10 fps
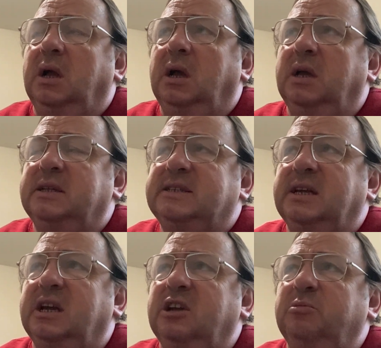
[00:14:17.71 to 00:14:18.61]
And
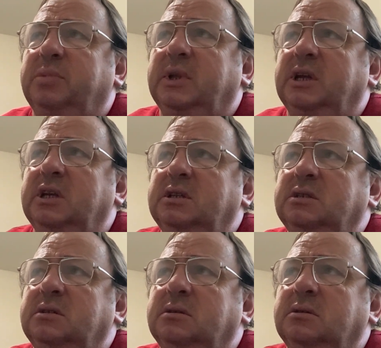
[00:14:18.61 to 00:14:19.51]
second
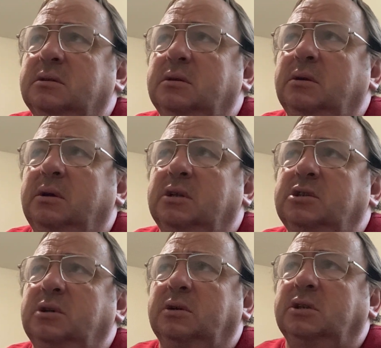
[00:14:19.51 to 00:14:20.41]
place, you can
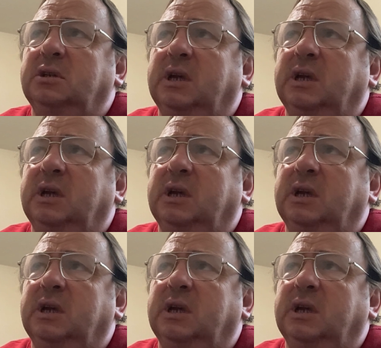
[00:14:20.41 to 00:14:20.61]
search in